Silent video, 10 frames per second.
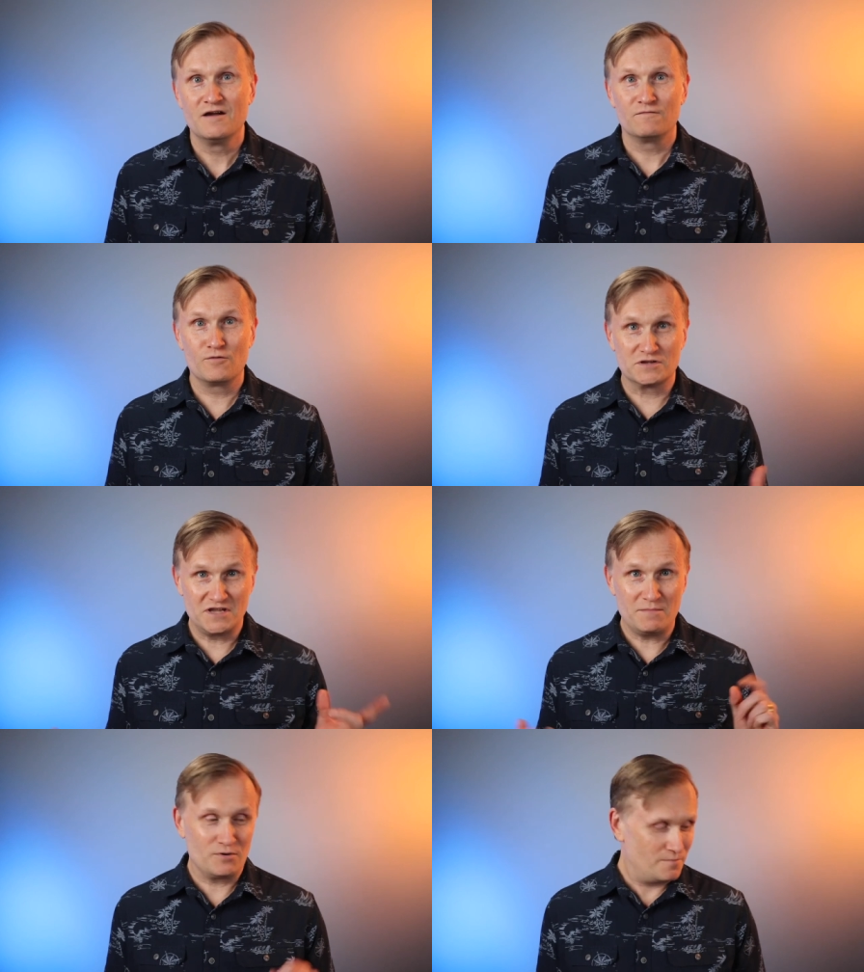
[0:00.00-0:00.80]
For
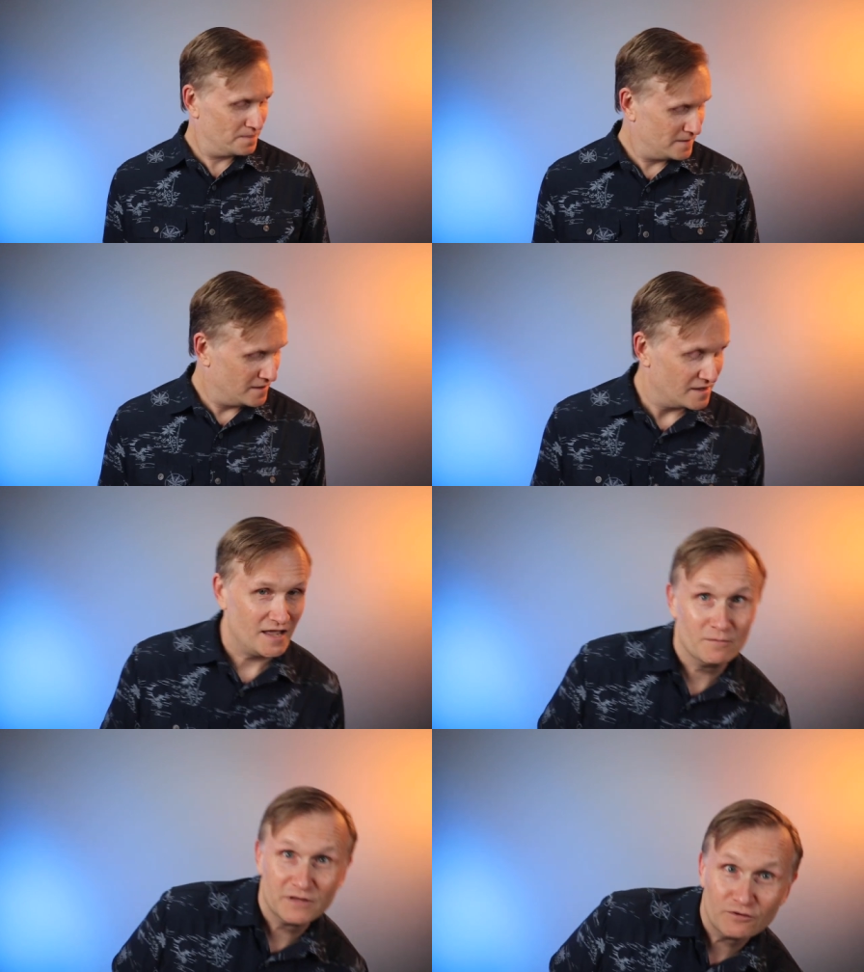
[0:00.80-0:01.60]
example,
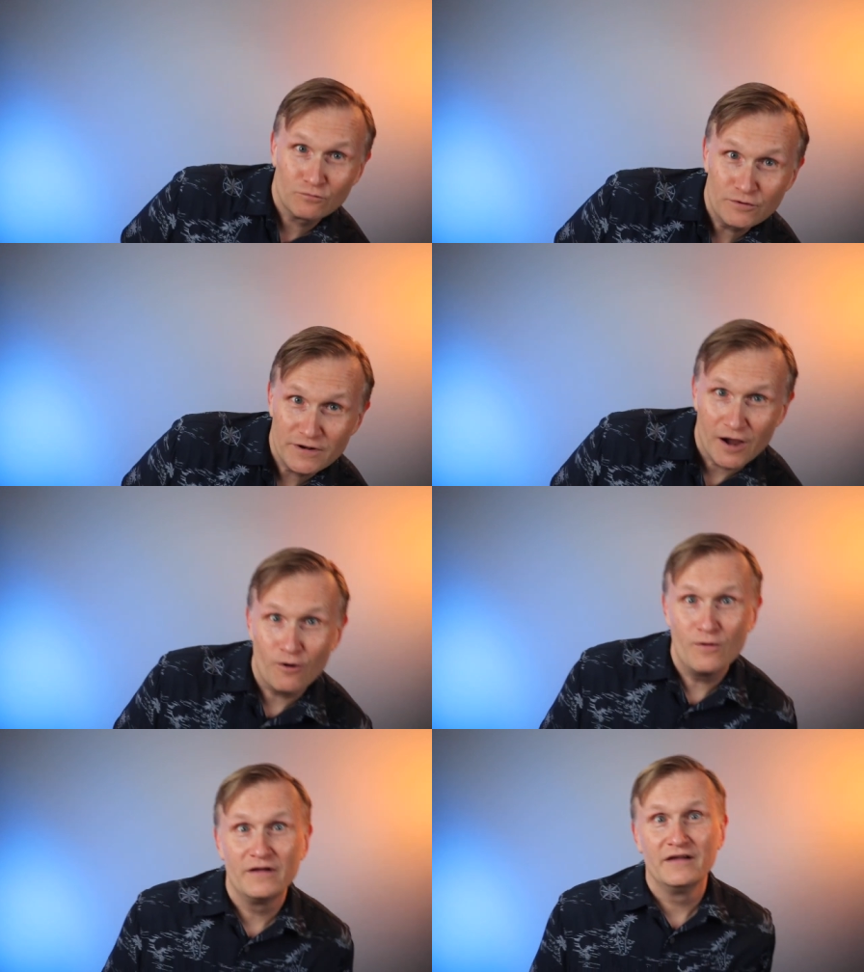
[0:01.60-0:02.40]
Emily
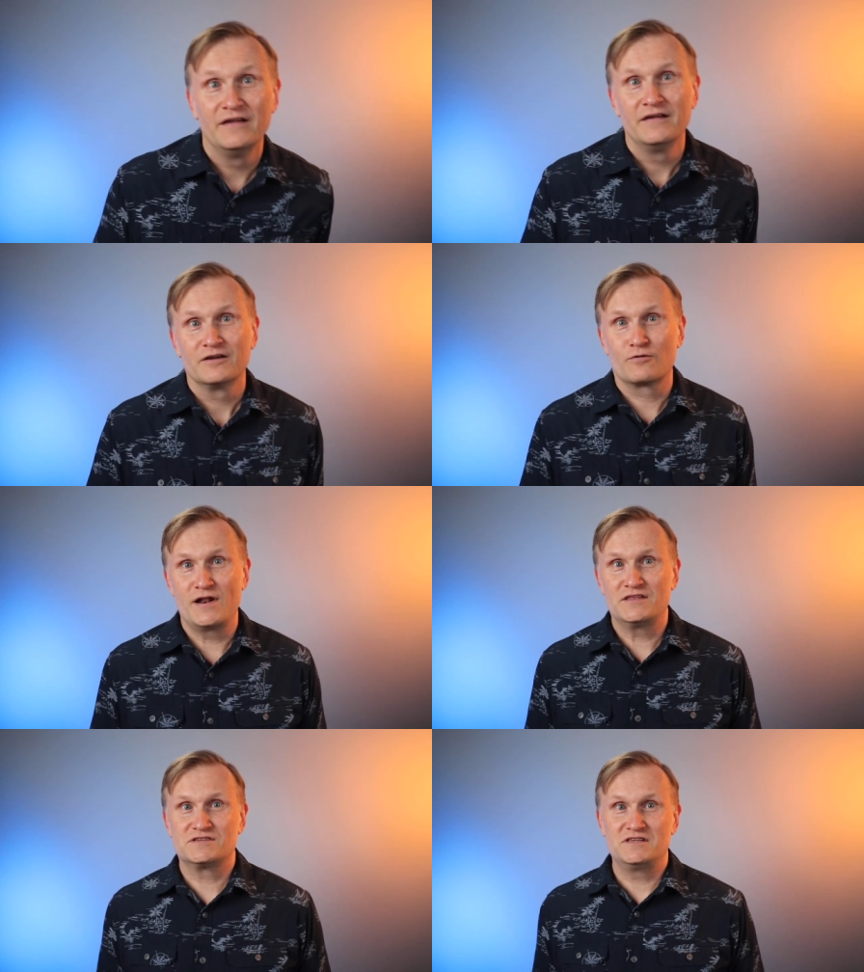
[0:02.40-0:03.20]
Rudeau
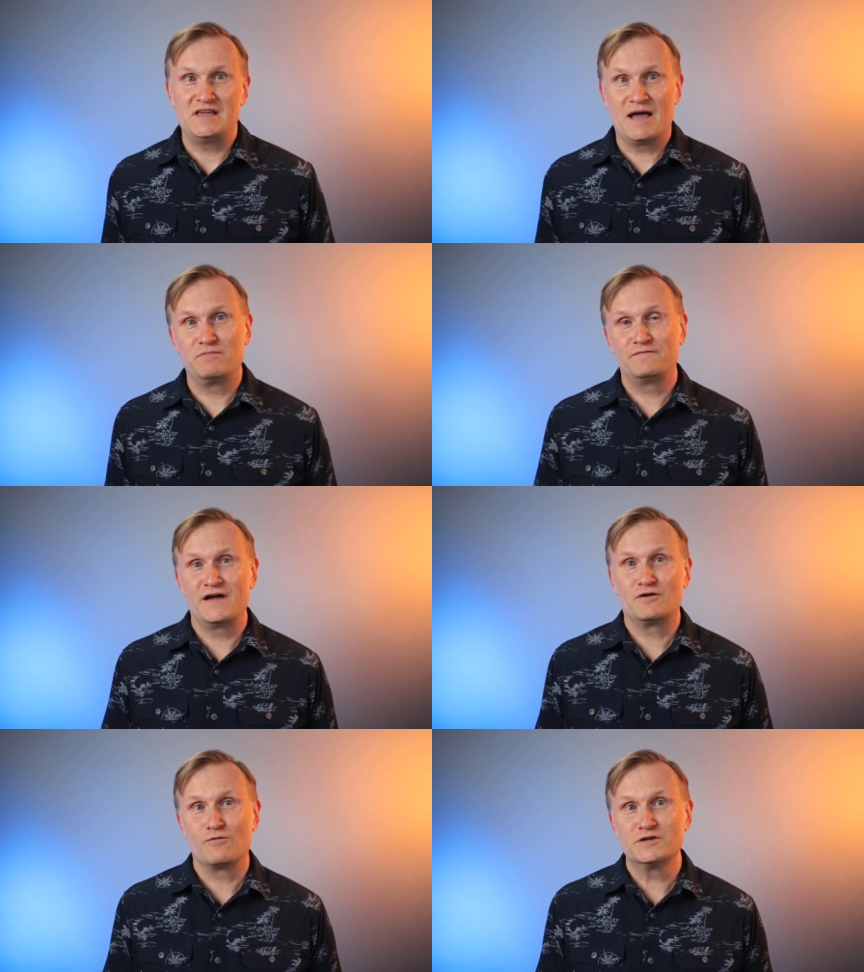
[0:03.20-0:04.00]
credits the
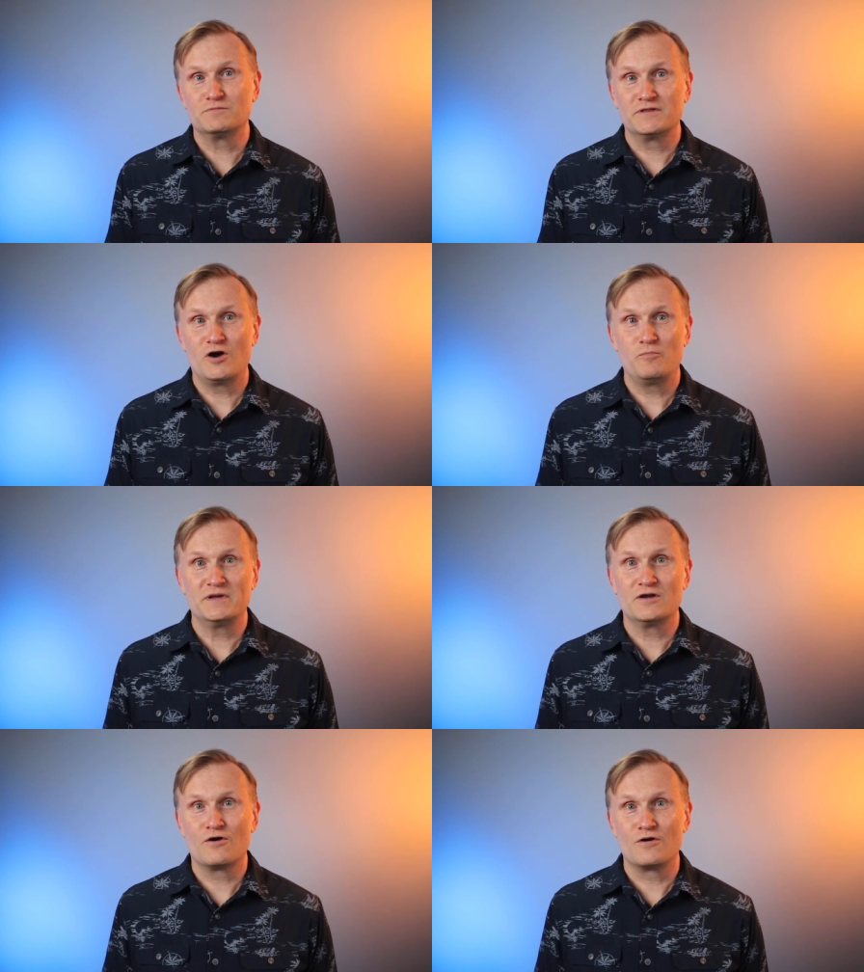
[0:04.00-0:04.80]
Amplify course with
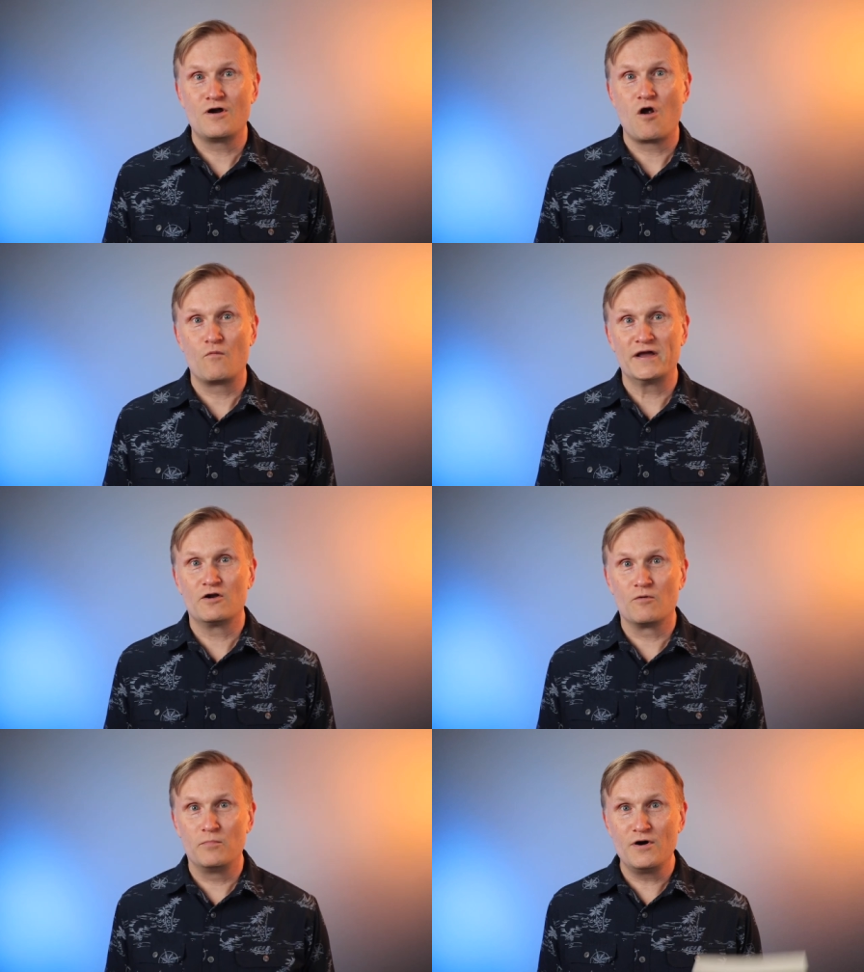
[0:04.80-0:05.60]
helping her write
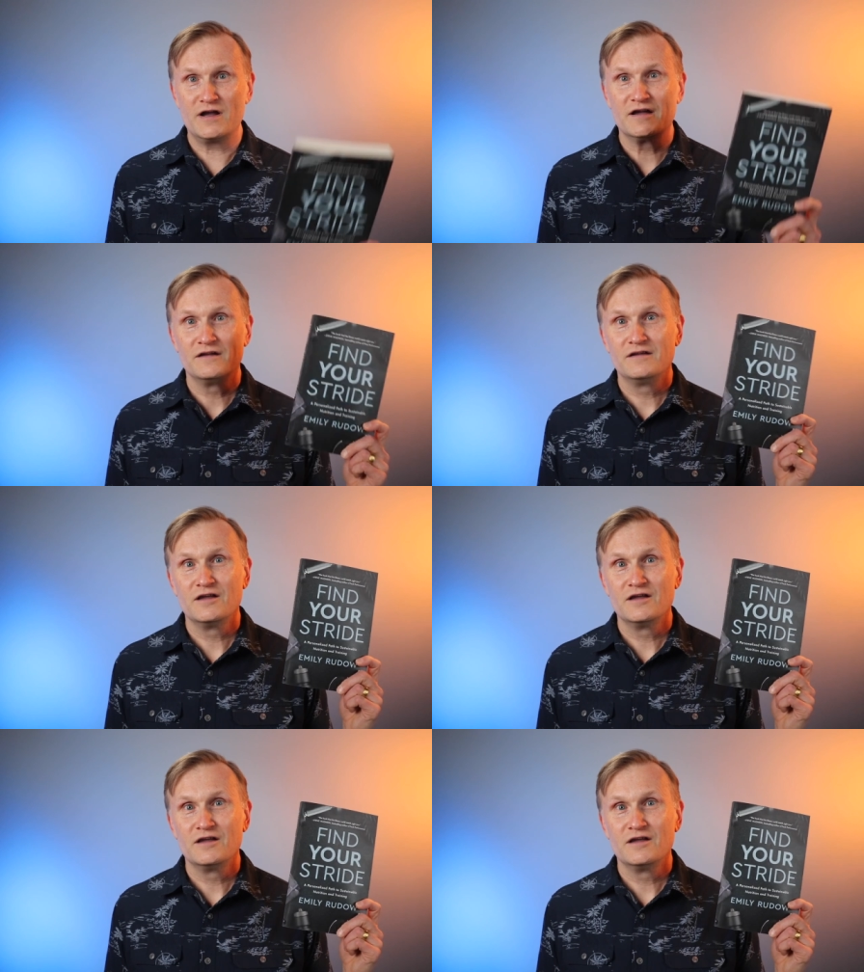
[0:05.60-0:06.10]
her book.